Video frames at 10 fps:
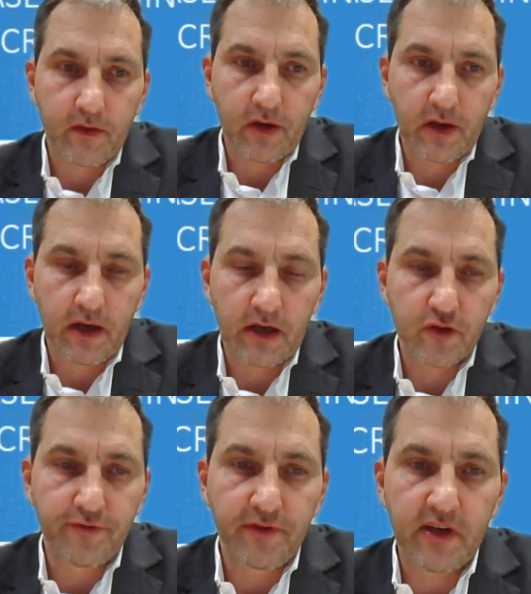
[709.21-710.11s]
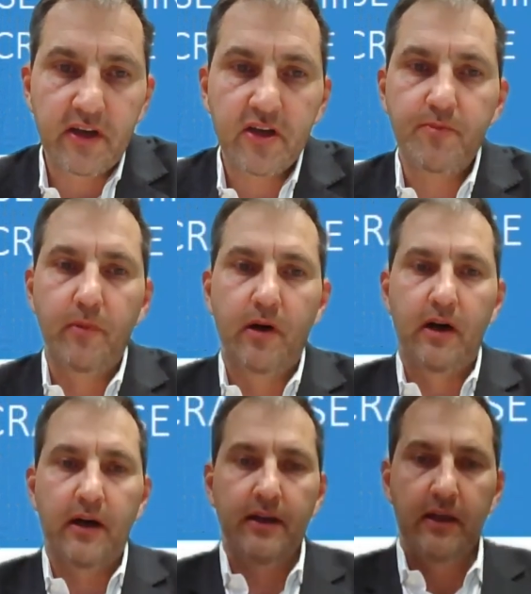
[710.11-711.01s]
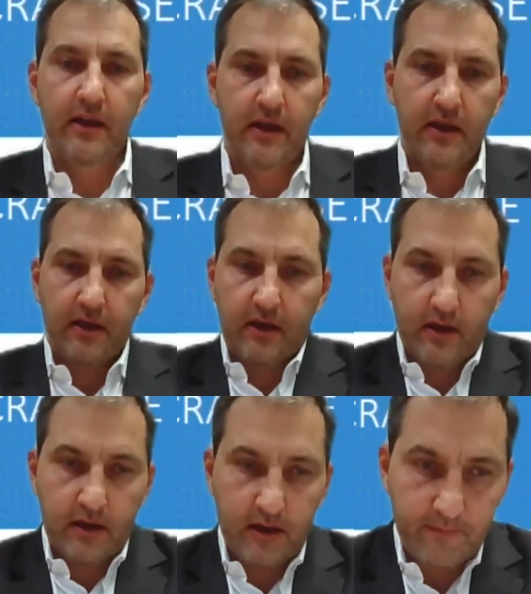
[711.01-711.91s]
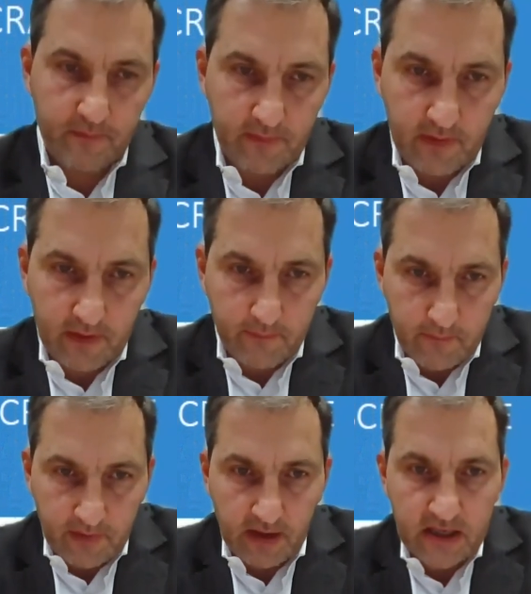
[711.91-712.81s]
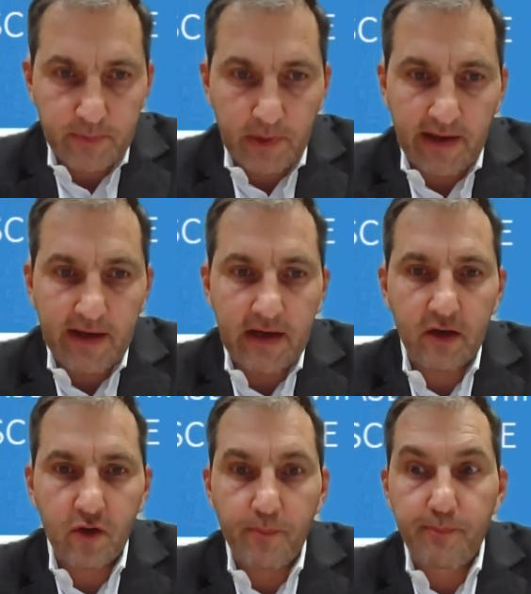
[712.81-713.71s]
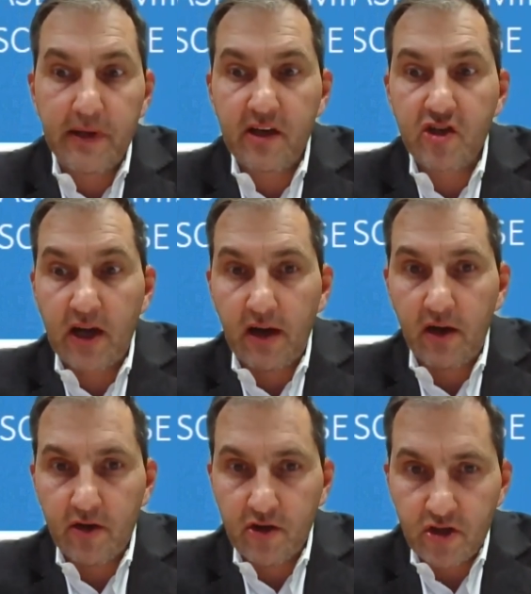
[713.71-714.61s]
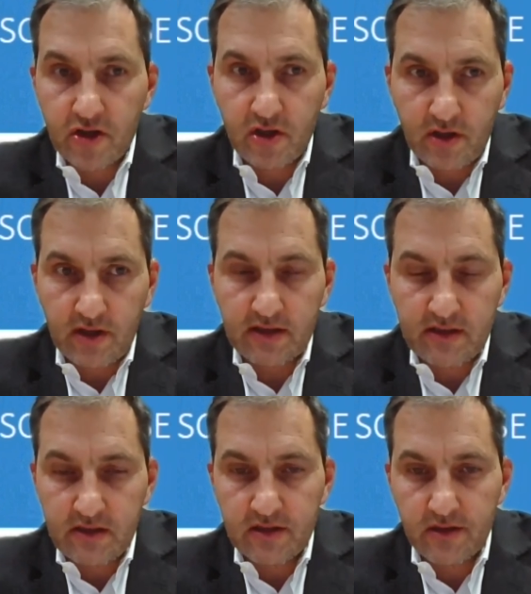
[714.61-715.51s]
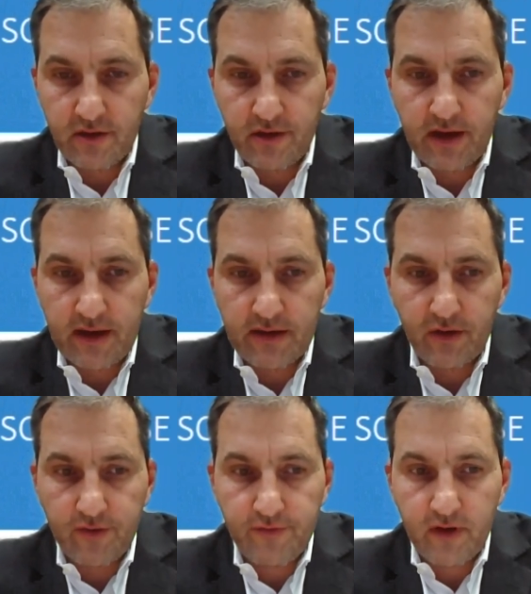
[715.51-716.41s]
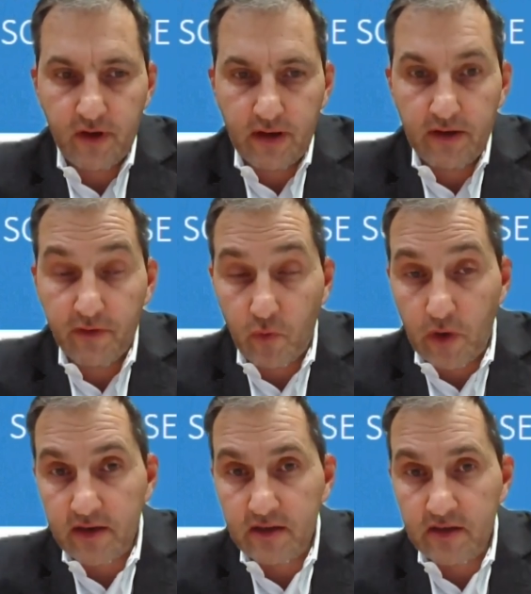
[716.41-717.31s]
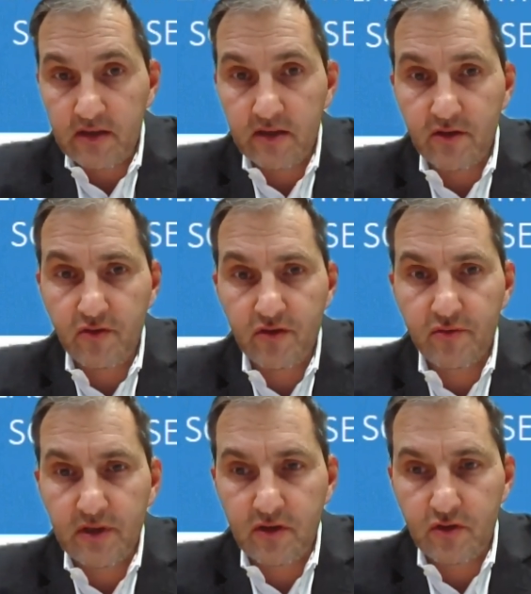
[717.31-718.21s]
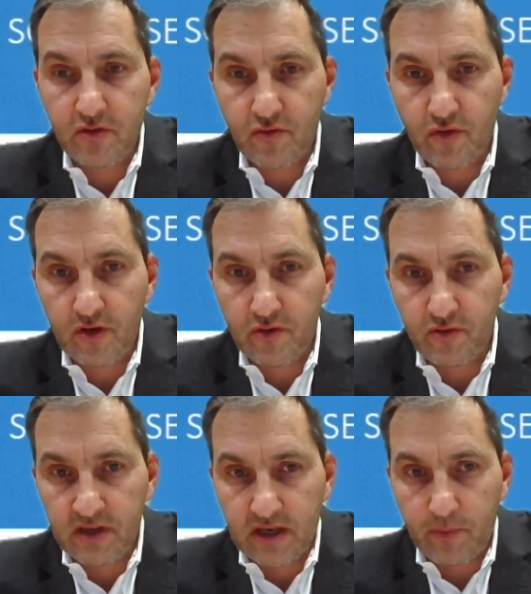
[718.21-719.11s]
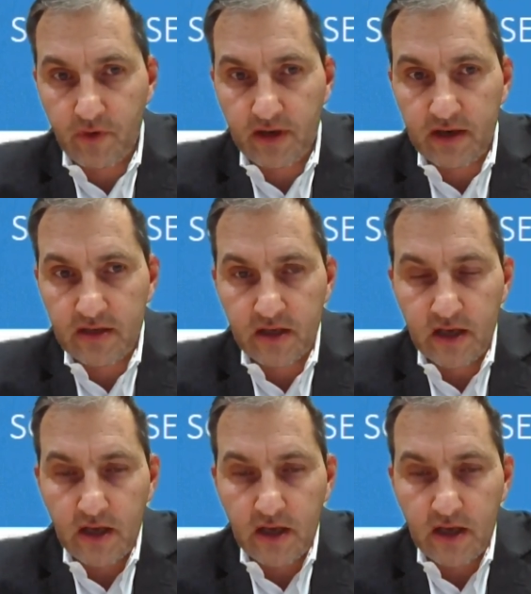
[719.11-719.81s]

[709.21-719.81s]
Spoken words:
like to finish by um, explaining the big challenge that is ahead of everyone in the industry to decarbonize.